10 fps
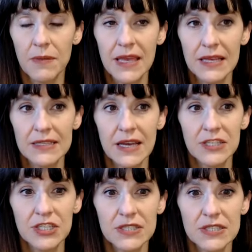because I
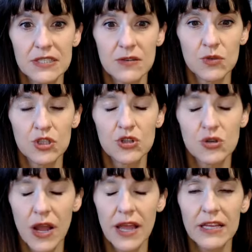just was
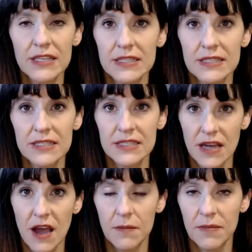trying to
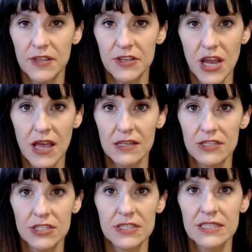stop the
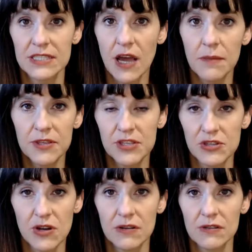challenges, stop the
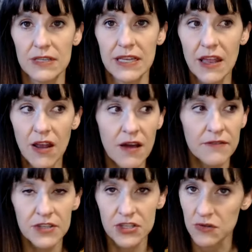struggle, get
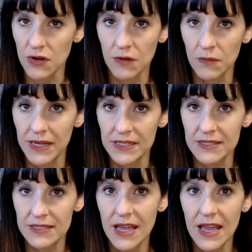off the struggle
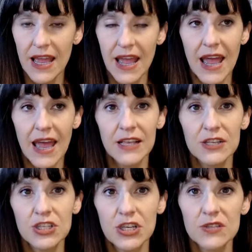bus. And
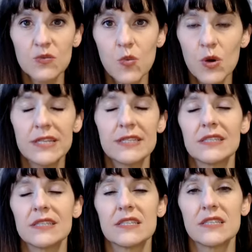it just wouldn't
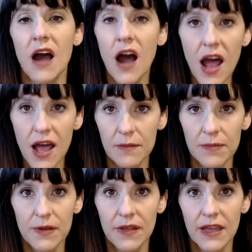stop.
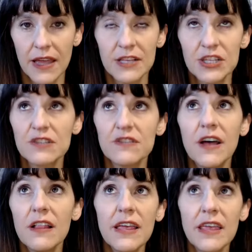It just
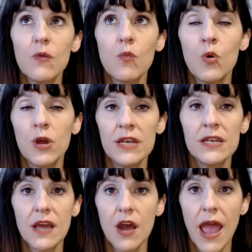felt like it
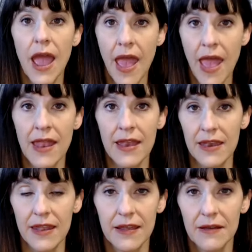wouldn't end.